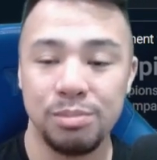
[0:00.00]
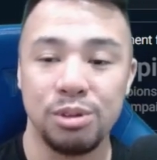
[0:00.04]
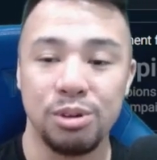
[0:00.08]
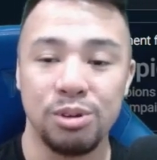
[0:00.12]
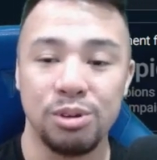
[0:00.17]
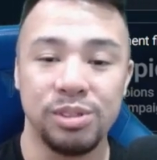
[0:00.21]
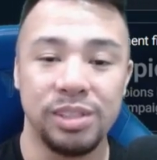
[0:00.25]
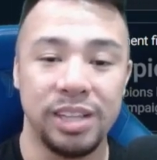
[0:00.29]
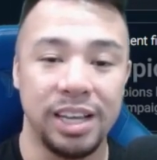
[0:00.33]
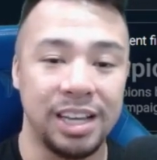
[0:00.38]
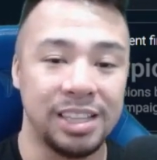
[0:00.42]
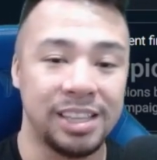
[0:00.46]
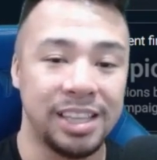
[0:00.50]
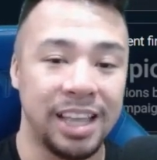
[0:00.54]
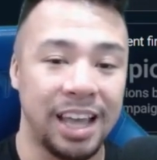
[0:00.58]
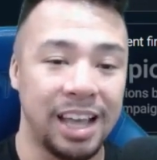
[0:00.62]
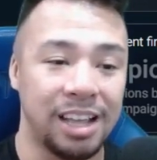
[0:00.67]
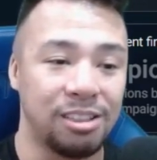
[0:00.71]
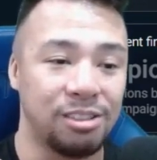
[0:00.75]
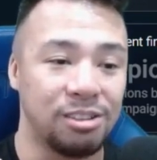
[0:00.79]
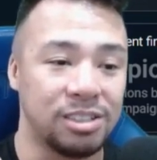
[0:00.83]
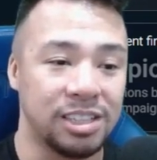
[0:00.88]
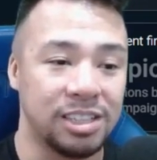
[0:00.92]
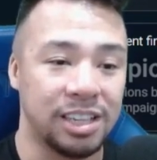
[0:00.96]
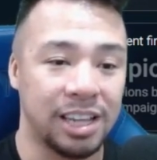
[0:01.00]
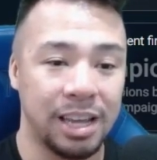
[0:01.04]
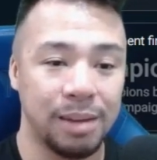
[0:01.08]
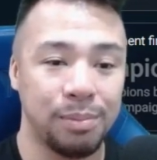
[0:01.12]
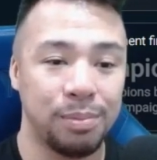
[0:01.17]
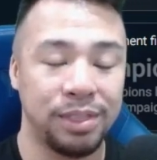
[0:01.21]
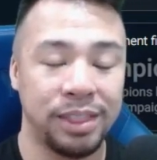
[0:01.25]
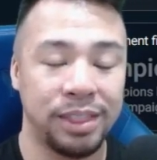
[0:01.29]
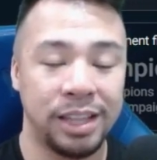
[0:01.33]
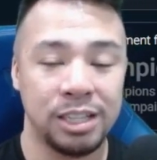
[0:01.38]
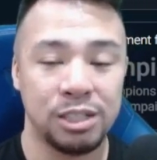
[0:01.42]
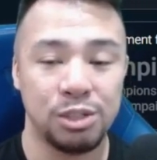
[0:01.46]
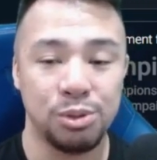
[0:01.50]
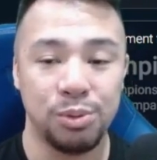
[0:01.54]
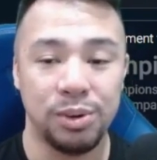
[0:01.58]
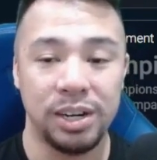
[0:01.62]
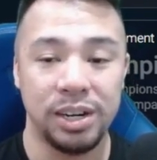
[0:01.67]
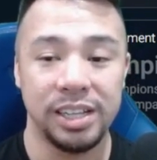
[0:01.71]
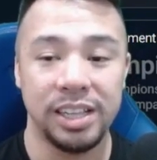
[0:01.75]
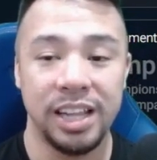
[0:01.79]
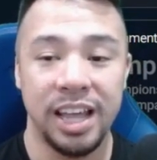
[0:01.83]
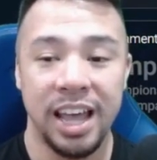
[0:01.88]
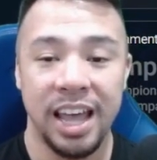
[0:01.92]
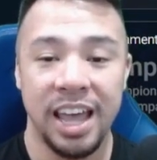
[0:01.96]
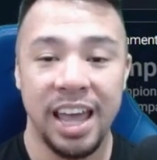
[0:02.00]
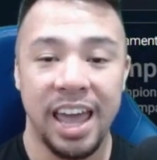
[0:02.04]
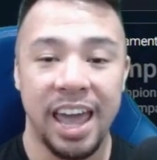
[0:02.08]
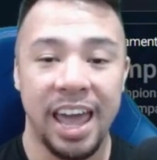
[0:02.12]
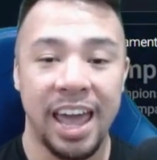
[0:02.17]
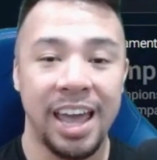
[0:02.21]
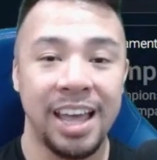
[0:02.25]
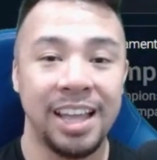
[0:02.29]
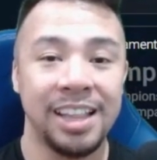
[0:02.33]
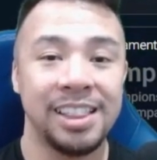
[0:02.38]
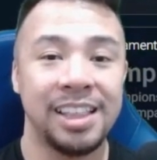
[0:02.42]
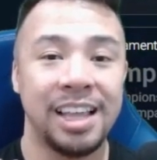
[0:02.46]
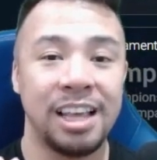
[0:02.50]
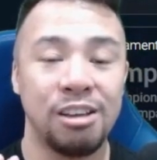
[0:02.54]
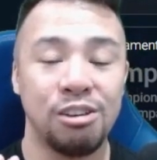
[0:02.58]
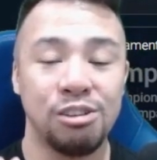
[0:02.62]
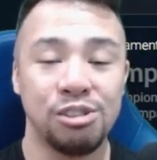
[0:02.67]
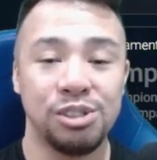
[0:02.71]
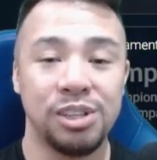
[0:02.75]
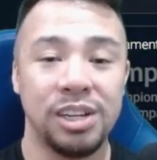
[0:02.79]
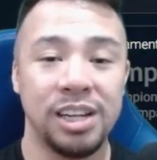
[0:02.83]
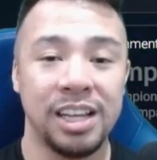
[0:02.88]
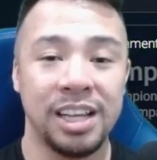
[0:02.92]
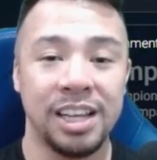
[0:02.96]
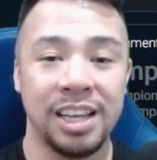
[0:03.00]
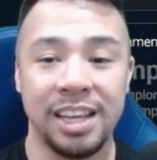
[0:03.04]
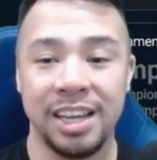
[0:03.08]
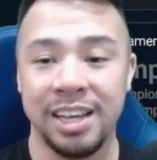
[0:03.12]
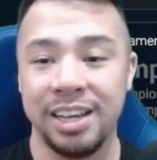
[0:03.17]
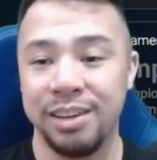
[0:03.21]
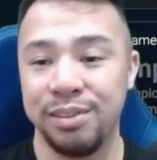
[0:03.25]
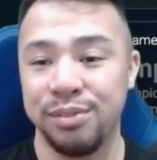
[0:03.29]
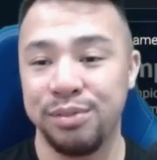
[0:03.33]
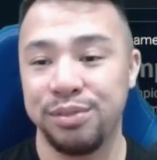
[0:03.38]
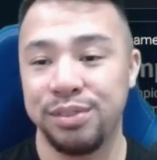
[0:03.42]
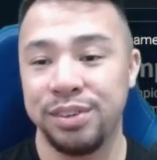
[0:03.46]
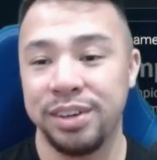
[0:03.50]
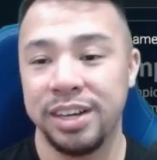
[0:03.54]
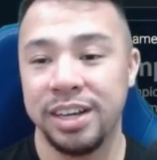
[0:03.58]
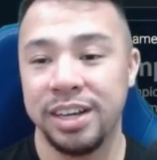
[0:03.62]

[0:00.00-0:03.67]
so they tend to skip this one. And they usually give